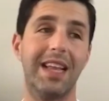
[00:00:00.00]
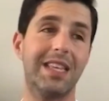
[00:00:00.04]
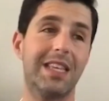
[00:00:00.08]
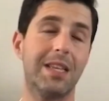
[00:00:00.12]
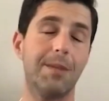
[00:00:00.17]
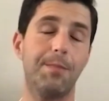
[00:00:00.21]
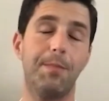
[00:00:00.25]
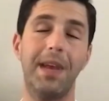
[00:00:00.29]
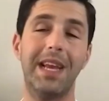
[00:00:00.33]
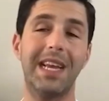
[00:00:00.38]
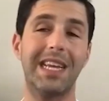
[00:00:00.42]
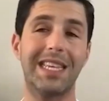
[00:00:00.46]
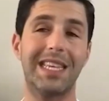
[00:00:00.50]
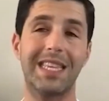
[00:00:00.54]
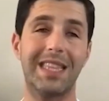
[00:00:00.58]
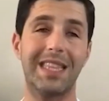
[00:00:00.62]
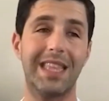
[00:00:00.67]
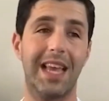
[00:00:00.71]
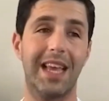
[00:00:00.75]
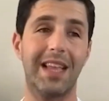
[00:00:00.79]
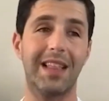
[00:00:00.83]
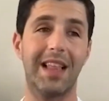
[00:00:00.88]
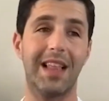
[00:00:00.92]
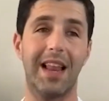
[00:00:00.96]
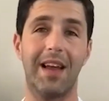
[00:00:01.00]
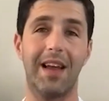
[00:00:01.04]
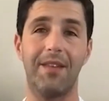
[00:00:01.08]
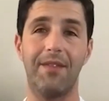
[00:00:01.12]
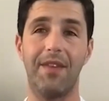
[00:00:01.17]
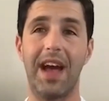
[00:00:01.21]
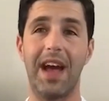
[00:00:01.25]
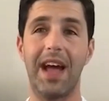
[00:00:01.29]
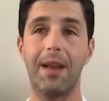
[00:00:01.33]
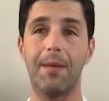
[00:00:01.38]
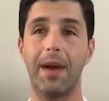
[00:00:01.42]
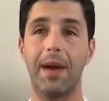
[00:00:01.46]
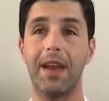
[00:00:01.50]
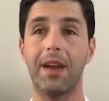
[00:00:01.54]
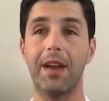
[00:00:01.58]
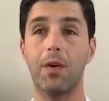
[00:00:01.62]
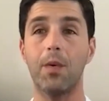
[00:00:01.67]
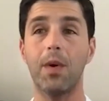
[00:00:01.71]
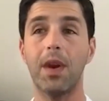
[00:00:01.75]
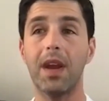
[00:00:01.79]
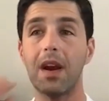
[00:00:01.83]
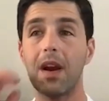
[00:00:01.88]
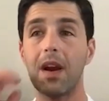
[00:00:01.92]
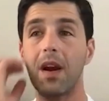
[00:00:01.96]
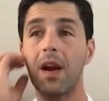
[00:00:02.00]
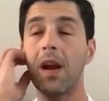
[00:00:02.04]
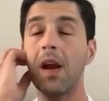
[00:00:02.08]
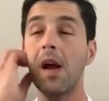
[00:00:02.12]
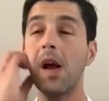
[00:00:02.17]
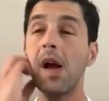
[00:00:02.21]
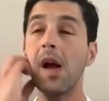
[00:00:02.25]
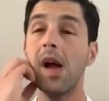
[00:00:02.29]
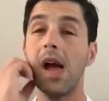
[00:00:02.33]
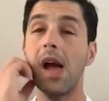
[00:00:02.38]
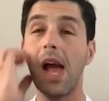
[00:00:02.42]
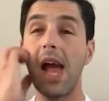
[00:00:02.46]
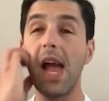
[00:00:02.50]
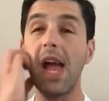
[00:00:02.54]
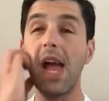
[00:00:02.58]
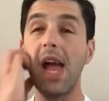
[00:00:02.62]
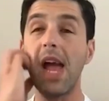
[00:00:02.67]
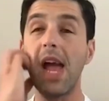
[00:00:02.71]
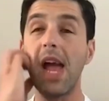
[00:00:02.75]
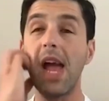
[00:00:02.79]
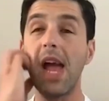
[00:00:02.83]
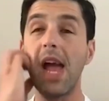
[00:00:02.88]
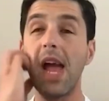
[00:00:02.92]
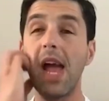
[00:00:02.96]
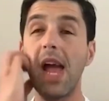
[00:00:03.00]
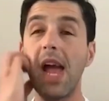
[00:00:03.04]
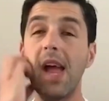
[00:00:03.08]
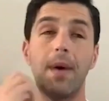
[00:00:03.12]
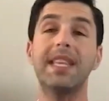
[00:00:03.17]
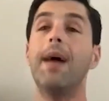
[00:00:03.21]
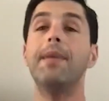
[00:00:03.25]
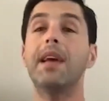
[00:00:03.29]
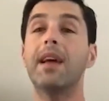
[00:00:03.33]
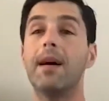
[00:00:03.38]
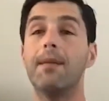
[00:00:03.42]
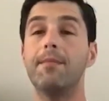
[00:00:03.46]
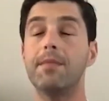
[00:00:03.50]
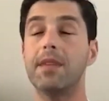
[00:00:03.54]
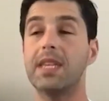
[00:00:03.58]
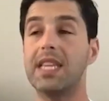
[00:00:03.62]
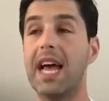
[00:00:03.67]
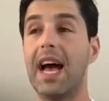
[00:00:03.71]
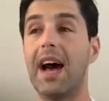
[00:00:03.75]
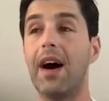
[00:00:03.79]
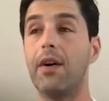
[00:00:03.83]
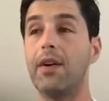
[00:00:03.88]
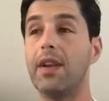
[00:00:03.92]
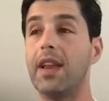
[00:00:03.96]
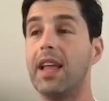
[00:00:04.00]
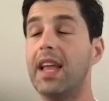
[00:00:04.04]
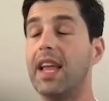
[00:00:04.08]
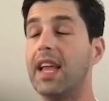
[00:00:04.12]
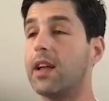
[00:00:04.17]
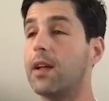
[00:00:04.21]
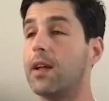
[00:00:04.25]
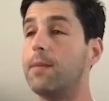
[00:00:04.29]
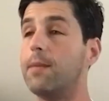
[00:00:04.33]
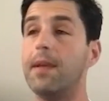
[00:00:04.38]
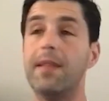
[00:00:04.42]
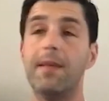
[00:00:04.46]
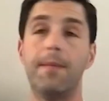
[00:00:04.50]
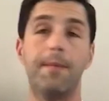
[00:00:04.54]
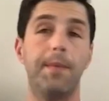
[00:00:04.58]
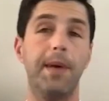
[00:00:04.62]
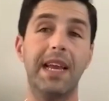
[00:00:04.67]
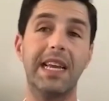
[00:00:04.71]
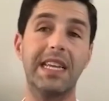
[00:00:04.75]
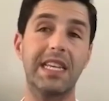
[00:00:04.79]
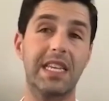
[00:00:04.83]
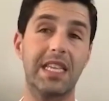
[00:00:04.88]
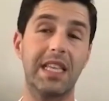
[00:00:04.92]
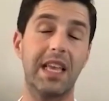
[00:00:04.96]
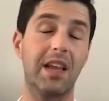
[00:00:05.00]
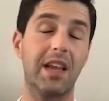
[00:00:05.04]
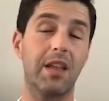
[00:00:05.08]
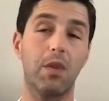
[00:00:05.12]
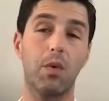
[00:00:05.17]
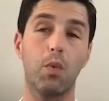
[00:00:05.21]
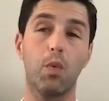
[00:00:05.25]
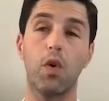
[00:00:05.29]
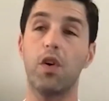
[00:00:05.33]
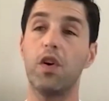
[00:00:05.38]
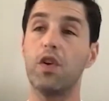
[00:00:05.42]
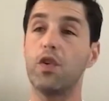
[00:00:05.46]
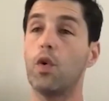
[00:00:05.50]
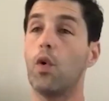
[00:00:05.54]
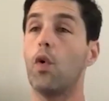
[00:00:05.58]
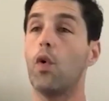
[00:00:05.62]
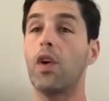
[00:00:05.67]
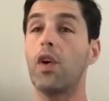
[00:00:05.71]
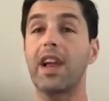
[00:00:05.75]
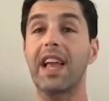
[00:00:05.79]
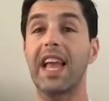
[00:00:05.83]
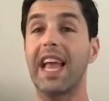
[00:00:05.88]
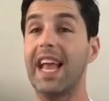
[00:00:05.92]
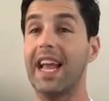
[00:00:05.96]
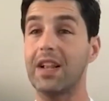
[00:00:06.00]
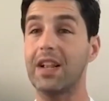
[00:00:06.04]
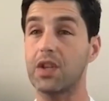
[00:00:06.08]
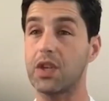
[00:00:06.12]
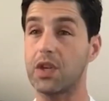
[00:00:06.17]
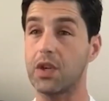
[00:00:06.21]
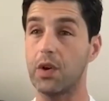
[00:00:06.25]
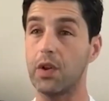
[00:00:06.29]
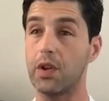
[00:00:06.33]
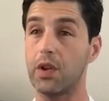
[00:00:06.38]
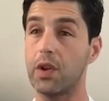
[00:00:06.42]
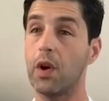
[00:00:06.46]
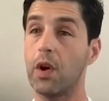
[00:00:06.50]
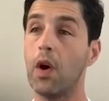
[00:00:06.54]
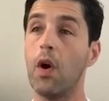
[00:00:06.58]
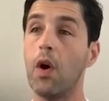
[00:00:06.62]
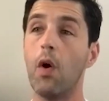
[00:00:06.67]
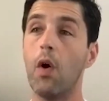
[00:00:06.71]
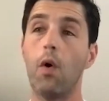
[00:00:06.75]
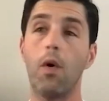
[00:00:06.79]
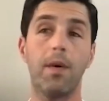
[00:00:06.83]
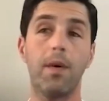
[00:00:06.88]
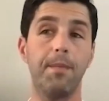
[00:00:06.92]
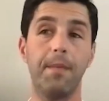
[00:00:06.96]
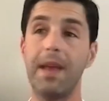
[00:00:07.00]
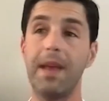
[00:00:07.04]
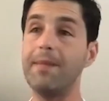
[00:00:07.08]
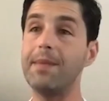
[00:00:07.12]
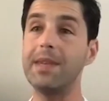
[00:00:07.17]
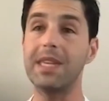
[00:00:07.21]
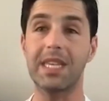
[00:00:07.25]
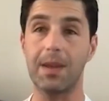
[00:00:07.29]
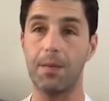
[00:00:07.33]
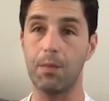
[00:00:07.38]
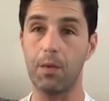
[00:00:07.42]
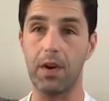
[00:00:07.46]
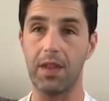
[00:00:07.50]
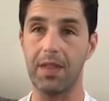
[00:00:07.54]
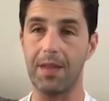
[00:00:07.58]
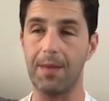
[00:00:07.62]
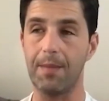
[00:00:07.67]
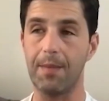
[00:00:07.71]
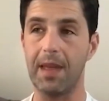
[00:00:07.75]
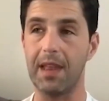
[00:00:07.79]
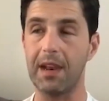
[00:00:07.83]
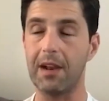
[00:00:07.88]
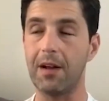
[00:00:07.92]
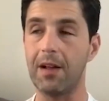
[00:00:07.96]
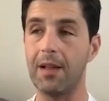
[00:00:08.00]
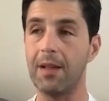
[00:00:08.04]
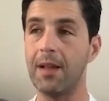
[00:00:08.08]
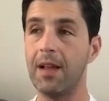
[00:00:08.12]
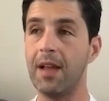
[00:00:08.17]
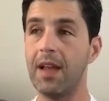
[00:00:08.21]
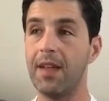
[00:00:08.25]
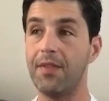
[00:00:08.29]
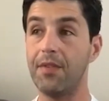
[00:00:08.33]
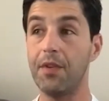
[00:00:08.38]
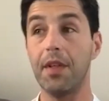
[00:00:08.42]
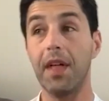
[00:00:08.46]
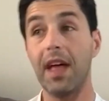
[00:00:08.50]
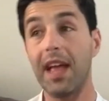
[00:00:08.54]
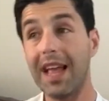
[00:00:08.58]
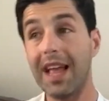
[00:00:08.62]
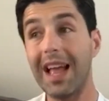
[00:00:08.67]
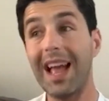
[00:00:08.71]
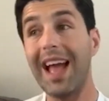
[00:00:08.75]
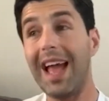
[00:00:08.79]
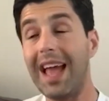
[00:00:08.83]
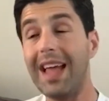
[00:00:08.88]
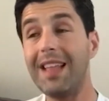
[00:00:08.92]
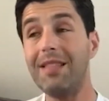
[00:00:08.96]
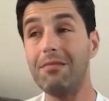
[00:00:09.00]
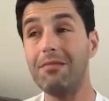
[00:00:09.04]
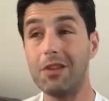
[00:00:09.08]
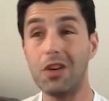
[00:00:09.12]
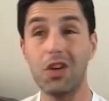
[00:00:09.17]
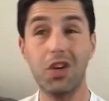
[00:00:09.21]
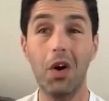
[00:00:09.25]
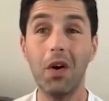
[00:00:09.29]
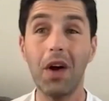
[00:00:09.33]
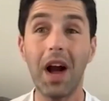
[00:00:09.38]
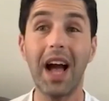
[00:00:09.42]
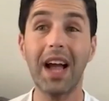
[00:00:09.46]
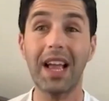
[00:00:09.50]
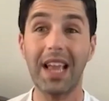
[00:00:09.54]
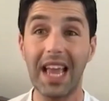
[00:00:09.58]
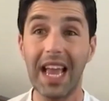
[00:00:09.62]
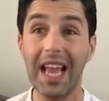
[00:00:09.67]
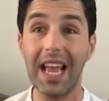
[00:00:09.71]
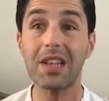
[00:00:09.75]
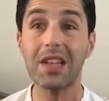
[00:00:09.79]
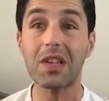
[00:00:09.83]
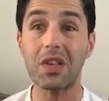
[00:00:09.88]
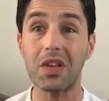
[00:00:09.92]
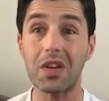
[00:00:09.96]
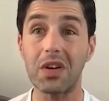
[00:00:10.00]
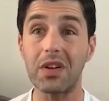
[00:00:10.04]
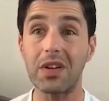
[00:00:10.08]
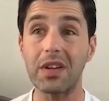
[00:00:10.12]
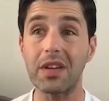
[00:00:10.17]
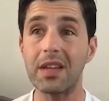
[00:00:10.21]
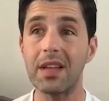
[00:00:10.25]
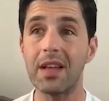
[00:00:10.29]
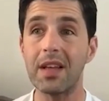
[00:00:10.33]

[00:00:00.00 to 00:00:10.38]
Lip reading: It's the biggest thing that I've had in my career. And by the time it comes out, it could be the biggest thing in the world or canceled or maybe somewhere in the middle. And they're like, and the show got canceled.